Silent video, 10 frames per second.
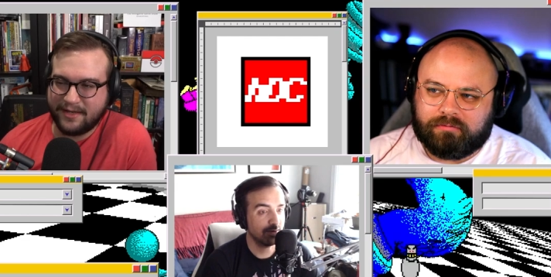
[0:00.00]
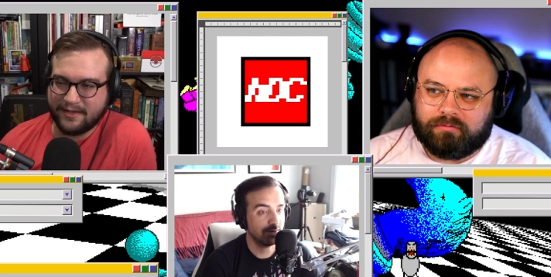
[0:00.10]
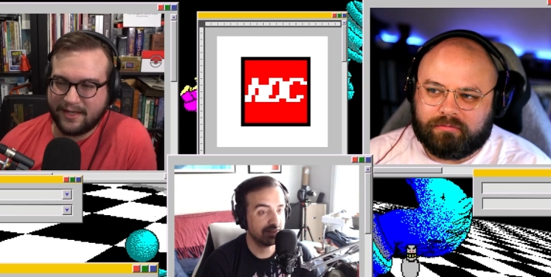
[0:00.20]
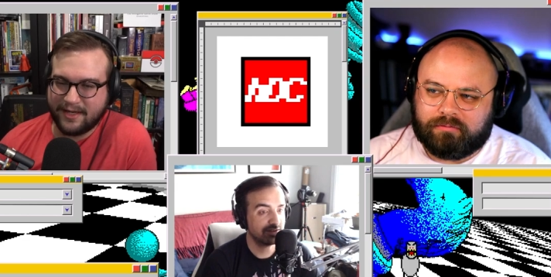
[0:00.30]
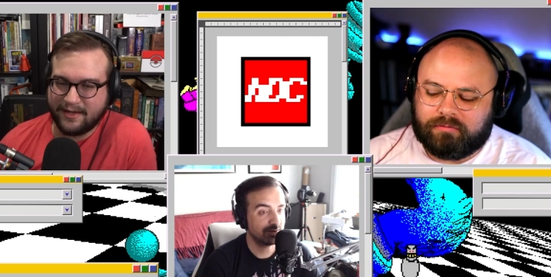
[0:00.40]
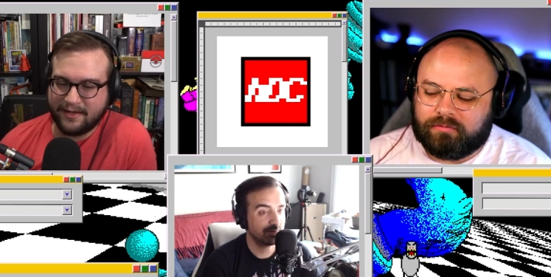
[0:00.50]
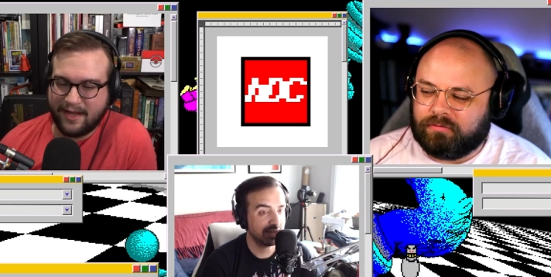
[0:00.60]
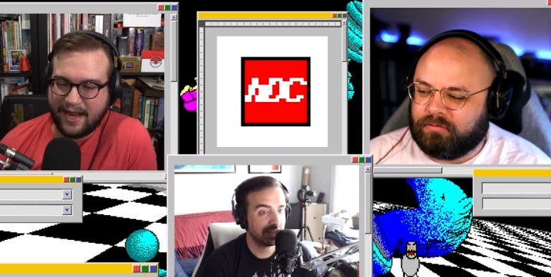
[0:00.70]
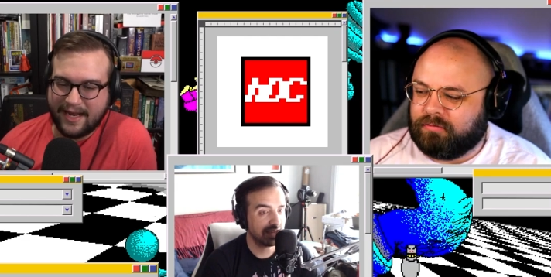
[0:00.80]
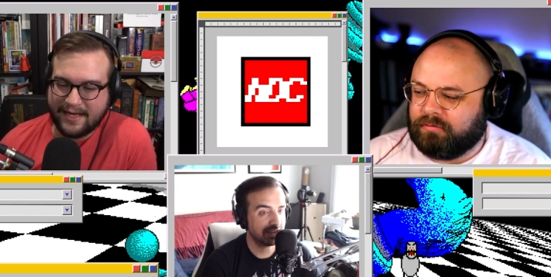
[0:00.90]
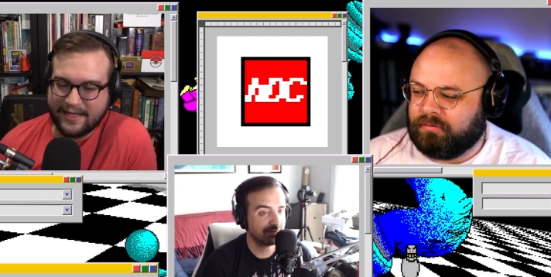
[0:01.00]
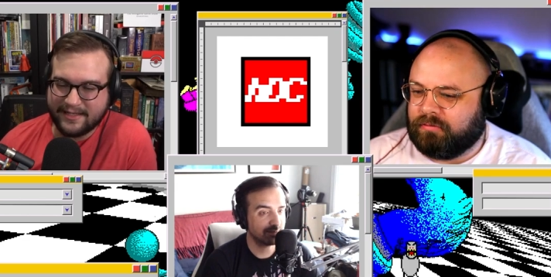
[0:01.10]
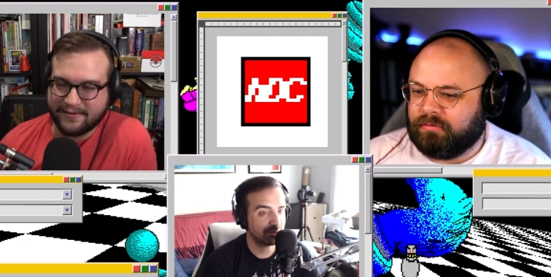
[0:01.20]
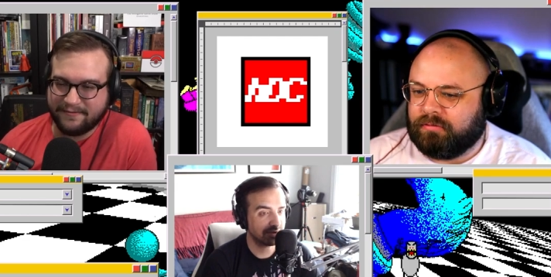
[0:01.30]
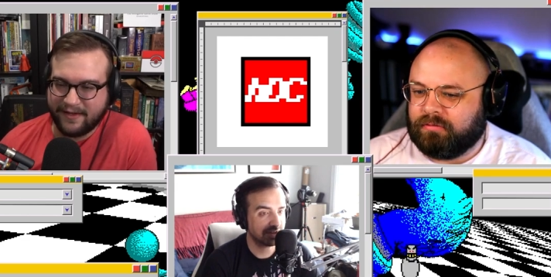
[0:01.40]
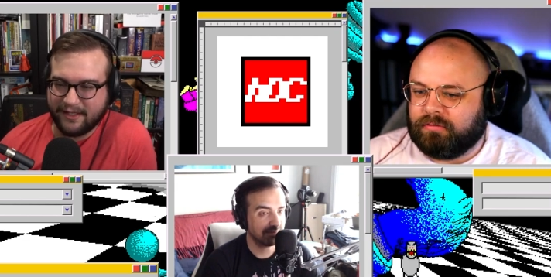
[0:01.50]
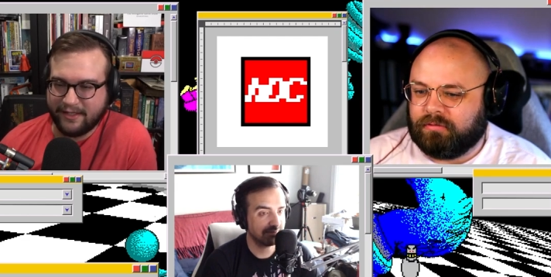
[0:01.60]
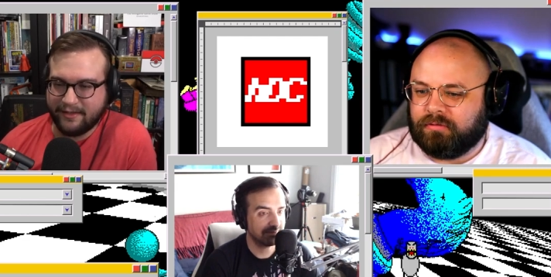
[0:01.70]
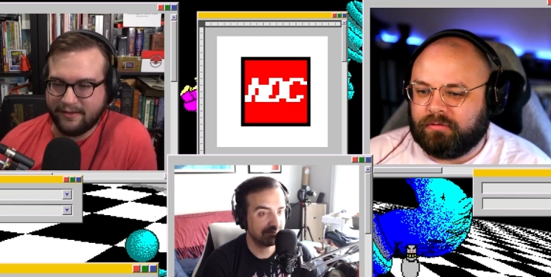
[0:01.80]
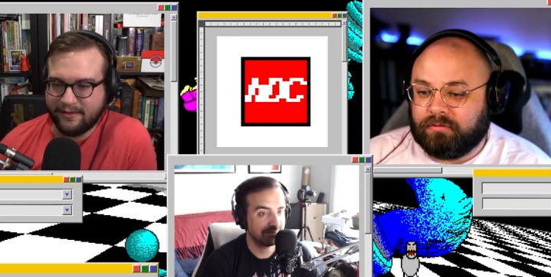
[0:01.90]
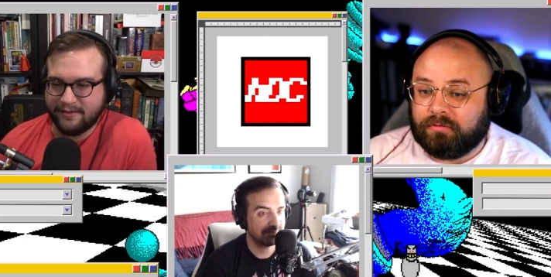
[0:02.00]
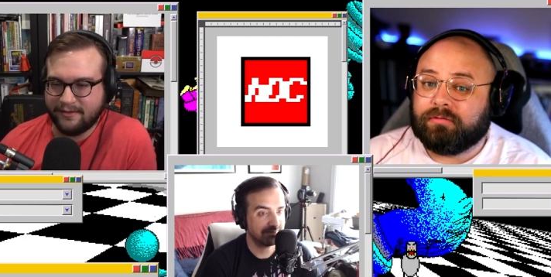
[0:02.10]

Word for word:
Speaker 1: like a '80s a villain, game.